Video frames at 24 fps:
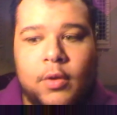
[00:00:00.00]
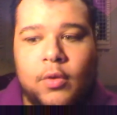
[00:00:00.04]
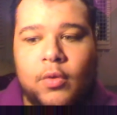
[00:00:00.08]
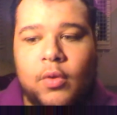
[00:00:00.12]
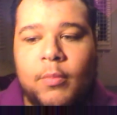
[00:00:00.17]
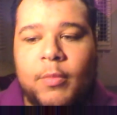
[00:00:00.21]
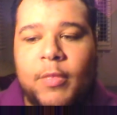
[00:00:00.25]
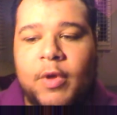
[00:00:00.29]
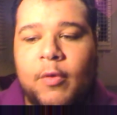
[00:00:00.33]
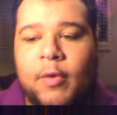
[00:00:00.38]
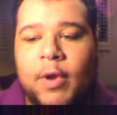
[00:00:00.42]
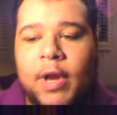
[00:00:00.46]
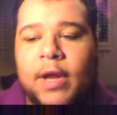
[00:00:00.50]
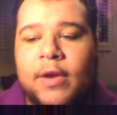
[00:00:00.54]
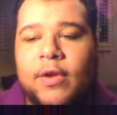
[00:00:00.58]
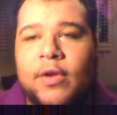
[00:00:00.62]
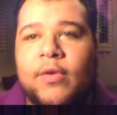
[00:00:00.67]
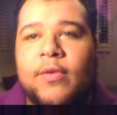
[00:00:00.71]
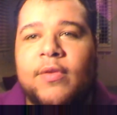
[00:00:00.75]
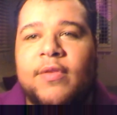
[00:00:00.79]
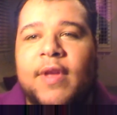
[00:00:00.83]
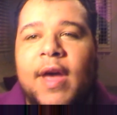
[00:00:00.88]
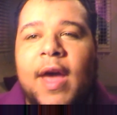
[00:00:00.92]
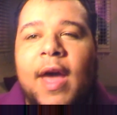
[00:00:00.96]
Normally what I
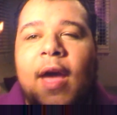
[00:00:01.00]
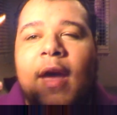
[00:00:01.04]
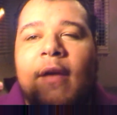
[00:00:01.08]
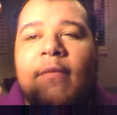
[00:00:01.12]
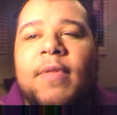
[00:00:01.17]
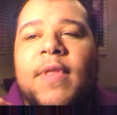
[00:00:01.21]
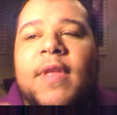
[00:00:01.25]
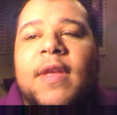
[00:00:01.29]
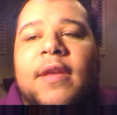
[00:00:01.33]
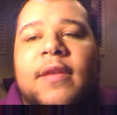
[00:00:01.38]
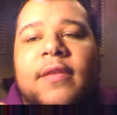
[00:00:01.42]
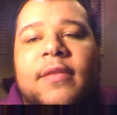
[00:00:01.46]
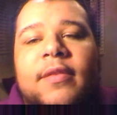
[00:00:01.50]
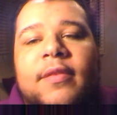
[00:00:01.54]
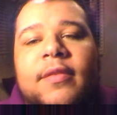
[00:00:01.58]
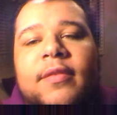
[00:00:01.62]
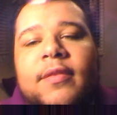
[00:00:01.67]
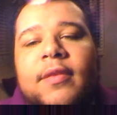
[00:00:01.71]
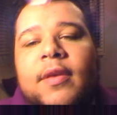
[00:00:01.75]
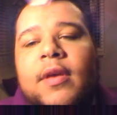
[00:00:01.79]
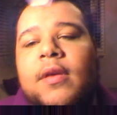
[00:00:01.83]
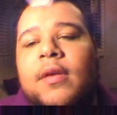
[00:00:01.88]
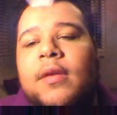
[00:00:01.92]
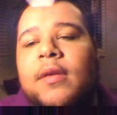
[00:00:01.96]
do is I have
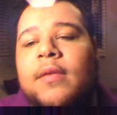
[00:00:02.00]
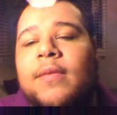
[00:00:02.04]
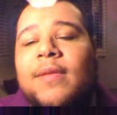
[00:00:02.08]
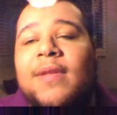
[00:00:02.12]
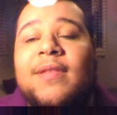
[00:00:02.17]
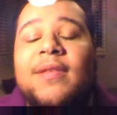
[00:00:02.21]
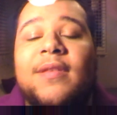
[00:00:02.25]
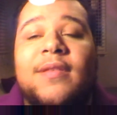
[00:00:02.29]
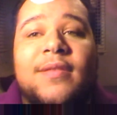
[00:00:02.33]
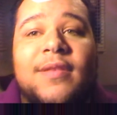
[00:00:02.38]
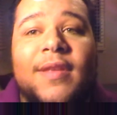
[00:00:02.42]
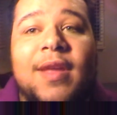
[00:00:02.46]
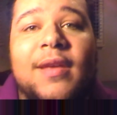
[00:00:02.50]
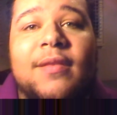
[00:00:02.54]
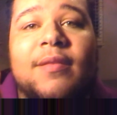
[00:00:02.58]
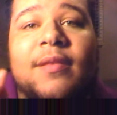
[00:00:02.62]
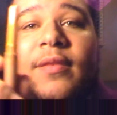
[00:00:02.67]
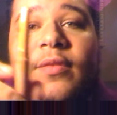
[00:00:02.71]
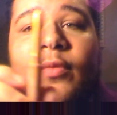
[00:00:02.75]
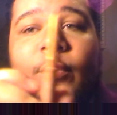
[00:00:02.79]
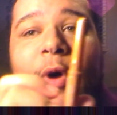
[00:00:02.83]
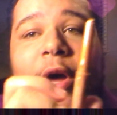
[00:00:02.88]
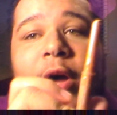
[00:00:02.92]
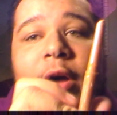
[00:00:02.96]
this is NYX
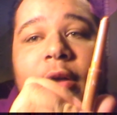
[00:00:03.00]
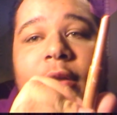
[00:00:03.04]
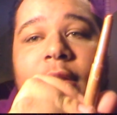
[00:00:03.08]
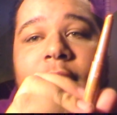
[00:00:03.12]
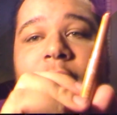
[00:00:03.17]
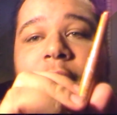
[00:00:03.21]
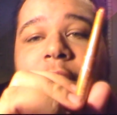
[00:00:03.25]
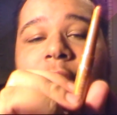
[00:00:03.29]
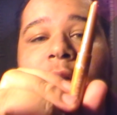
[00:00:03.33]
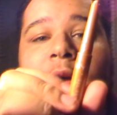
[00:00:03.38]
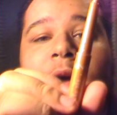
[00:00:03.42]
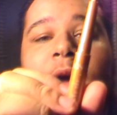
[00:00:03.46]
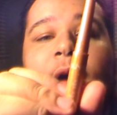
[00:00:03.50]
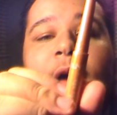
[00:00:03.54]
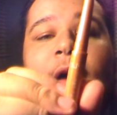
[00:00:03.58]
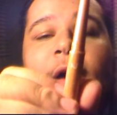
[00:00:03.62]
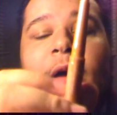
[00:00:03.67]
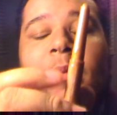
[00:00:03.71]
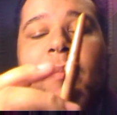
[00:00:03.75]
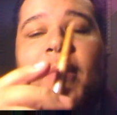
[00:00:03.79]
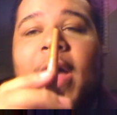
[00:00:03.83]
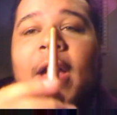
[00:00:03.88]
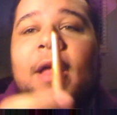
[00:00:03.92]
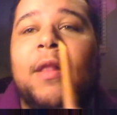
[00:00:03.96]
as well.
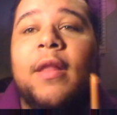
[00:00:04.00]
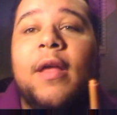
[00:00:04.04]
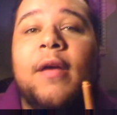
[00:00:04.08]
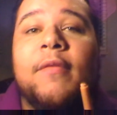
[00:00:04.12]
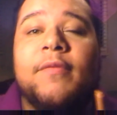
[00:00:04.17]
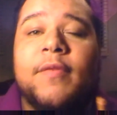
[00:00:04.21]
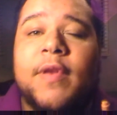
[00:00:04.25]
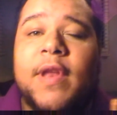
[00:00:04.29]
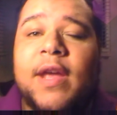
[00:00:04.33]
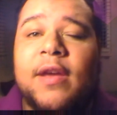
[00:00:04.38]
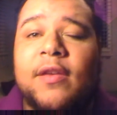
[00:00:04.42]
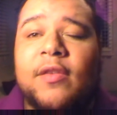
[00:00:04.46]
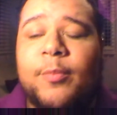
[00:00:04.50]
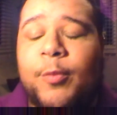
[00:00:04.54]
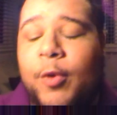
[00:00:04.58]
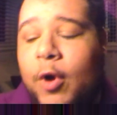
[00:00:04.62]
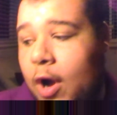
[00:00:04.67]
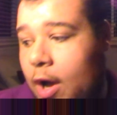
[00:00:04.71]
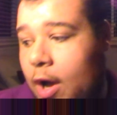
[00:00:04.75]
I love NYX